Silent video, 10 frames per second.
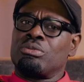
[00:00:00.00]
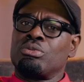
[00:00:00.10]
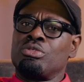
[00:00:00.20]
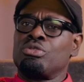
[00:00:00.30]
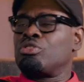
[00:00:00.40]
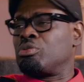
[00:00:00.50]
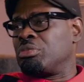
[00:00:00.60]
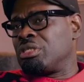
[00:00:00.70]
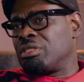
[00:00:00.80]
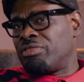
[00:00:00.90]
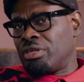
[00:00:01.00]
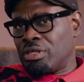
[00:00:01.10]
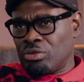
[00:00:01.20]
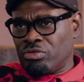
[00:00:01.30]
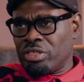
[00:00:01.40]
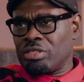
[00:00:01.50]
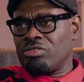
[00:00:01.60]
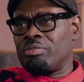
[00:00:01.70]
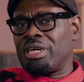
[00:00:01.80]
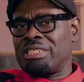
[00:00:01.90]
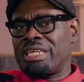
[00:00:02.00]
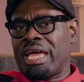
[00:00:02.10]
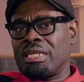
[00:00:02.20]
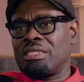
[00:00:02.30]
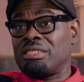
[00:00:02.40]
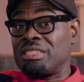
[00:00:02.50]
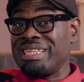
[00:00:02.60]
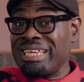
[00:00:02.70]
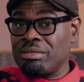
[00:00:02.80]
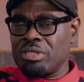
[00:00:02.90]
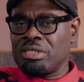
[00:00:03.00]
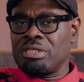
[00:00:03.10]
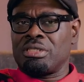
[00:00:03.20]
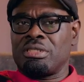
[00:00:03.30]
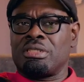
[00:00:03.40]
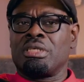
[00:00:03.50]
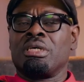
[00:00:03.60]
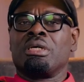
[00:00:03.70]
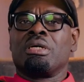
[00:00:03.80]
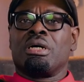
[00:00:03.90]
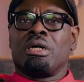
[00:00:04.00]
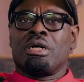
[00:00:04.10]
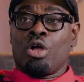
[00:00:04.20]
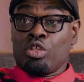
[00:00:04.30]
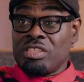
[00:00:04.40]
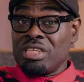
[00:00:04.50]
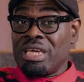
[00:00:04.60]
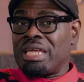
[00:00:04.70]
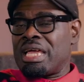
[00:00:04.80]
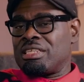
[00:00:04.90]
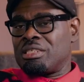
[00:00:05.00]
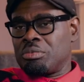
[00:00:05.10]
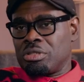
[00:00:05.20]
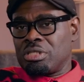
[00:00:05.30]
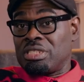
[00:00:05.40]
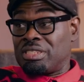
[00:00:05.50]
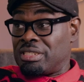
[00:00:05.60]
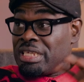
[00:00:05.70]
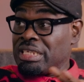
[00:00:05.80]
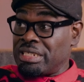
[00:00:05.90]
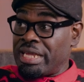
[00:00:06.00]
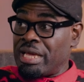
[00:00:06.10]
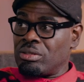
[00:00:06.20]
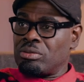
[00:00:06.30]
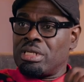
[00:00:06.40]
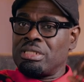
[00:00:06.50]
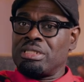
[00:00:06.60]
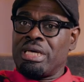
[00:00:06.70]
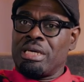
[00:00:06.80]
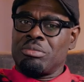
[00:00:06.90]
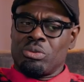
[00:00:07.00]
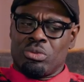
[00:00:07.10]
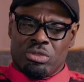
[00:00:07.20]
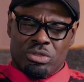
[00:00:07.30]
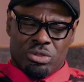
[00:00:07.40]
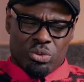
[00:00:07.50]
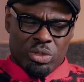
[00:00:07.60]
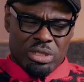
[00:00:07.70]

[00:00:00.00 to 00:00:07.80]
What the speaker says: who used to be a very good friend of my dad. His name is Gozia Nyachebele. He's late now. At the time, it was